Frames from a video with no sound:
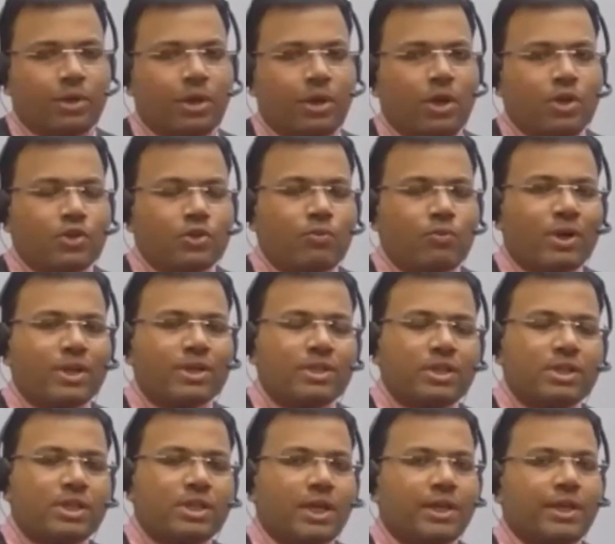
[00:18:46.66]
So what is
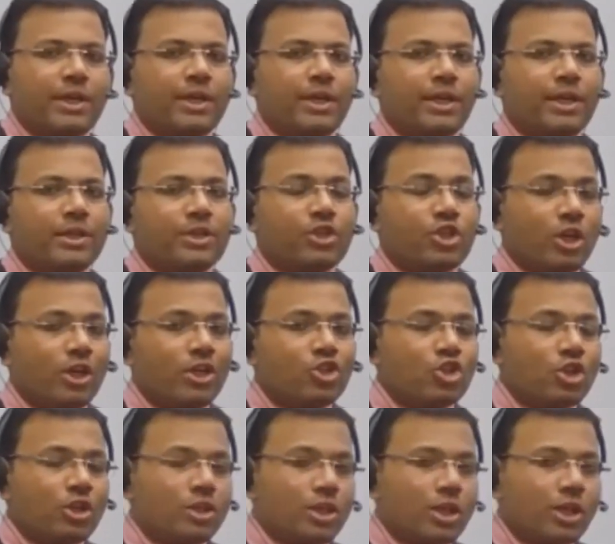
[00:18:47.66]
this kinetic change
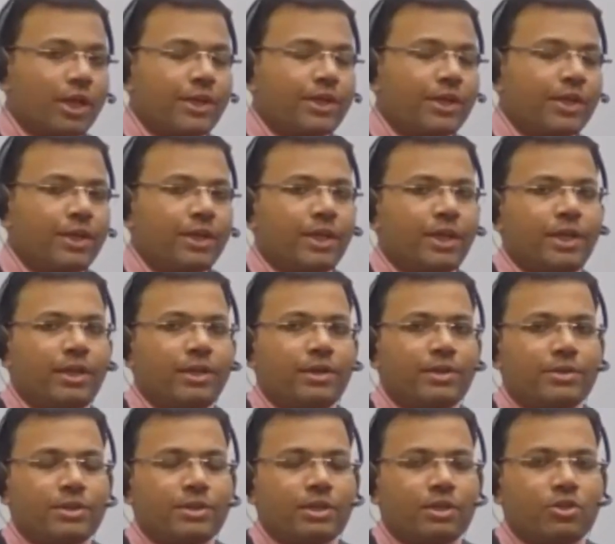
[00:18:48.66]
in the kinetic
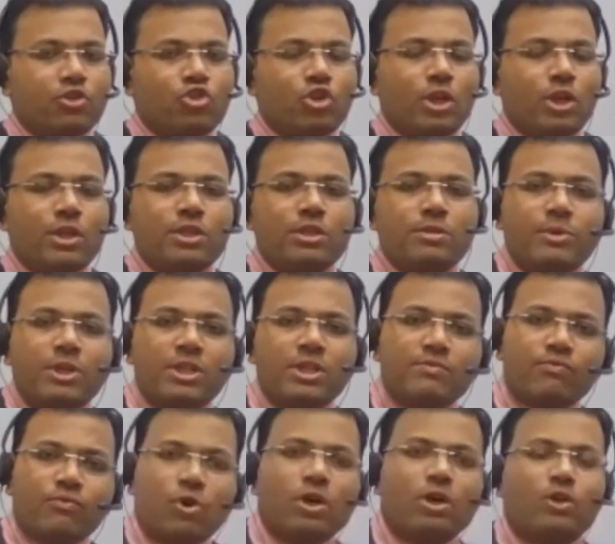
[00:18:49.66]
energy? Change means,
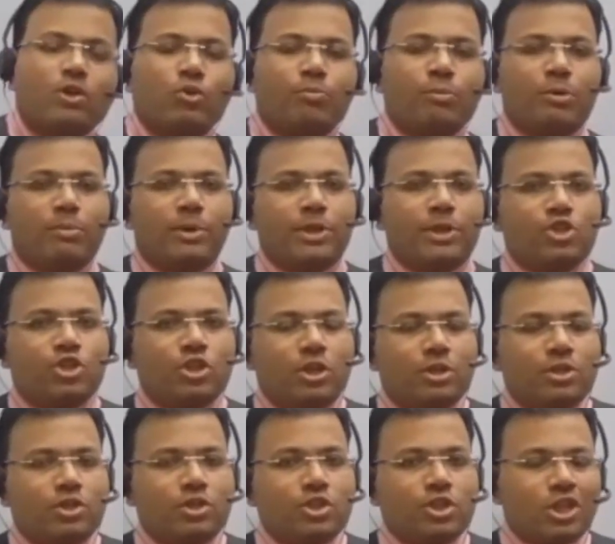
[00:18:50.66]
what do you mean by
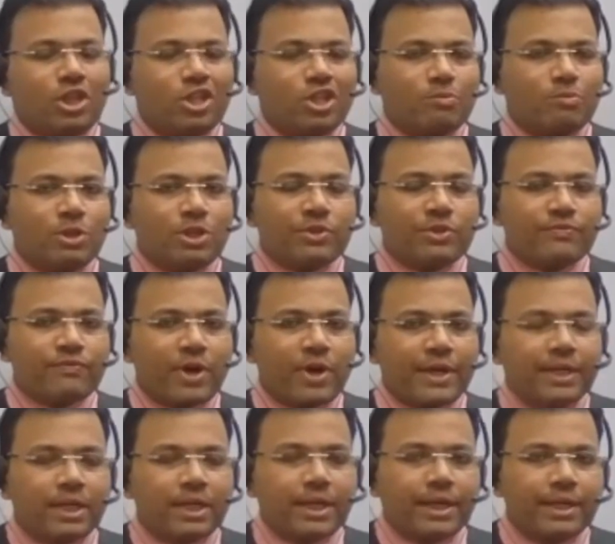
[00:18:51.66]
change? Change means
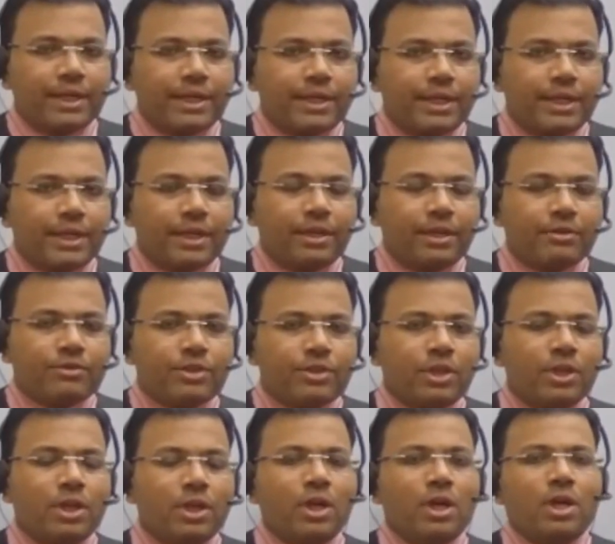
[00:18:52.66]
final kinetic
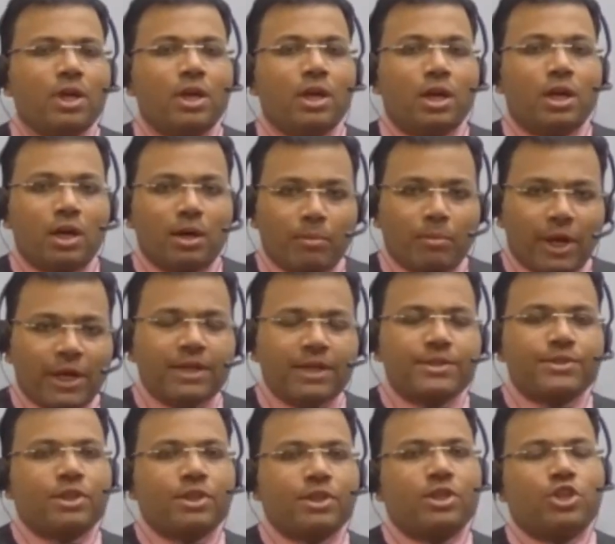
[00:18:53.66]
energy
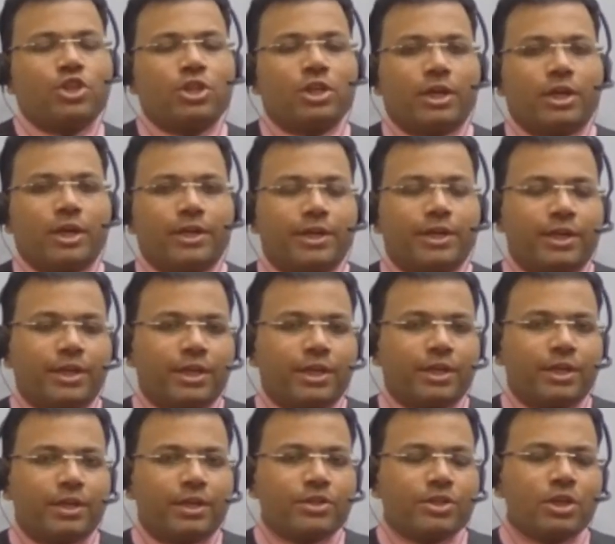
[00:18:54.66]
minus initial kinetic
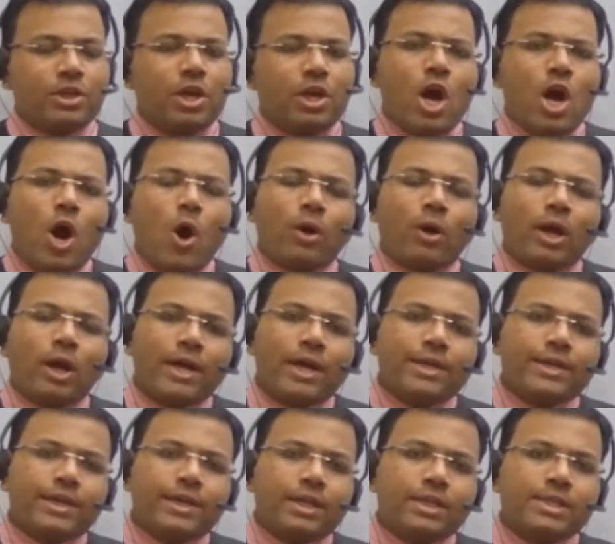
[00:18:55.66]
energy, or I
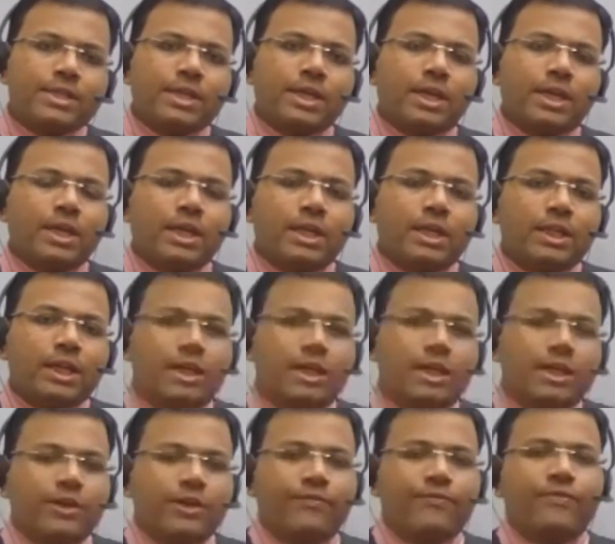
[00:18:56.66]
can say the
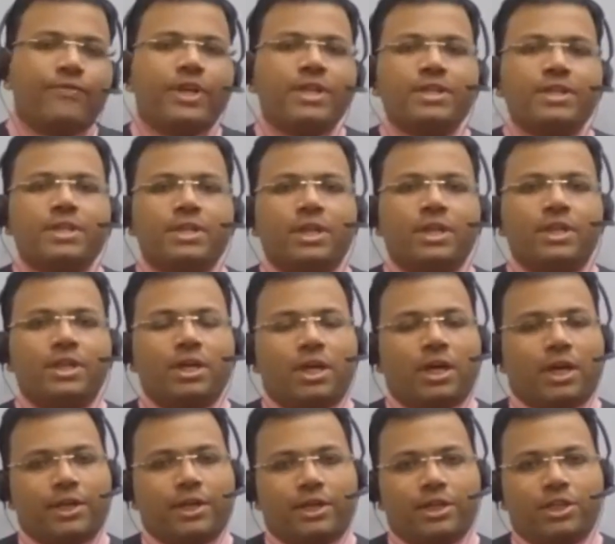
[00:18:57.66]
difference in the
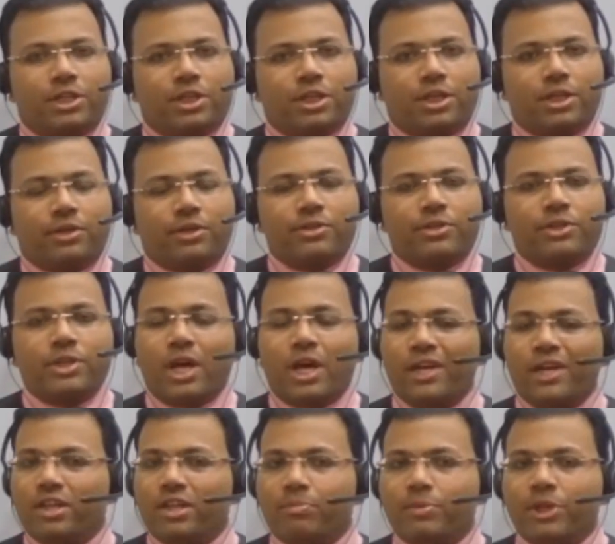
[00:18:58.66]
kinetic energy.
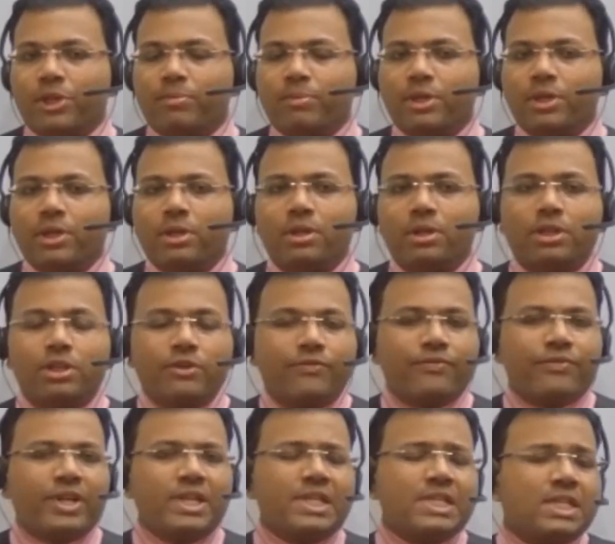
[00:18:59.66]
I repeat, beta,
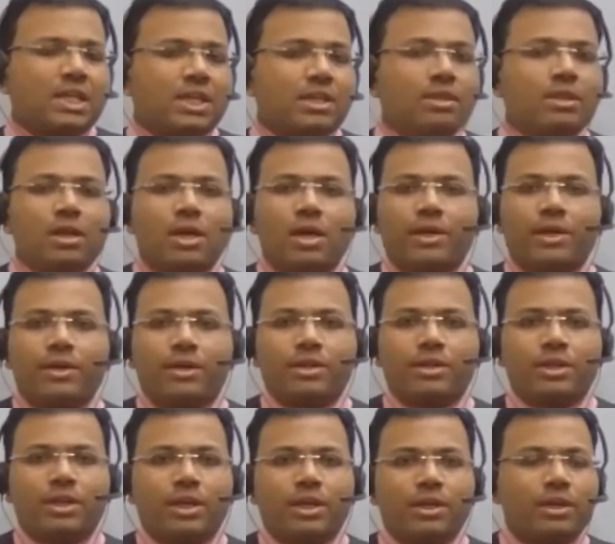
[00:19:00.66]
difference in the
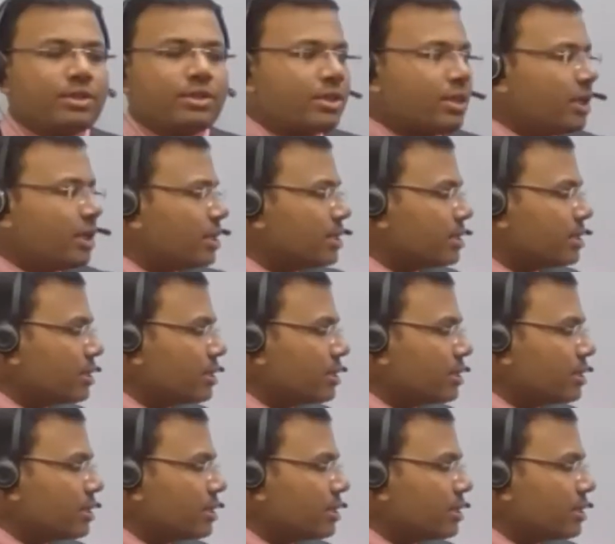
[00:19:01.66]
kinetic energy is the